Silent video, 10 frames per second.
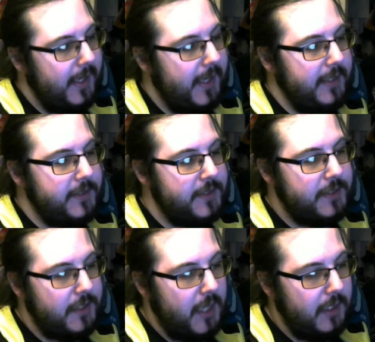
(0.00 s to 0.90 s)
a
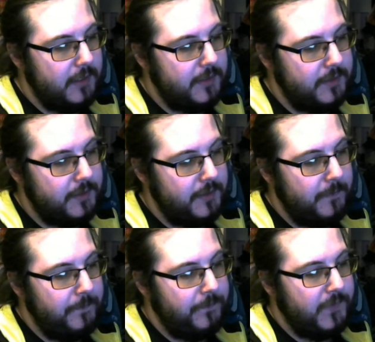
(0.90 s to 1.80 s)
stylus,
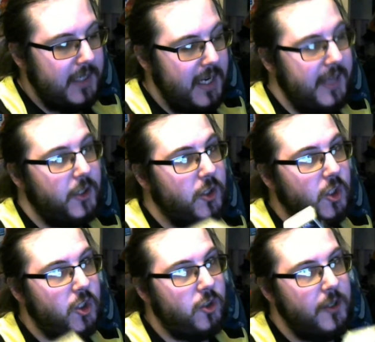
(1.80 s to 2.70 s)
and a
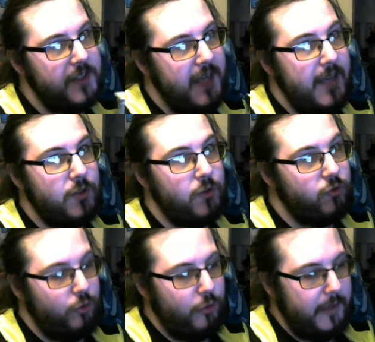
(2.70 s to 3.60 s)
crosshead
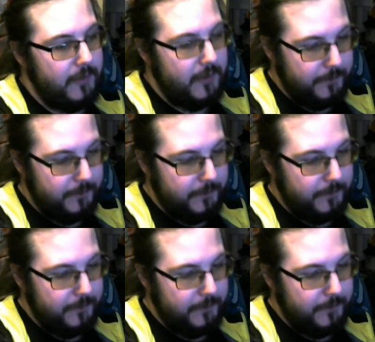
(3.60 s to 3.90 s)
screwdriver.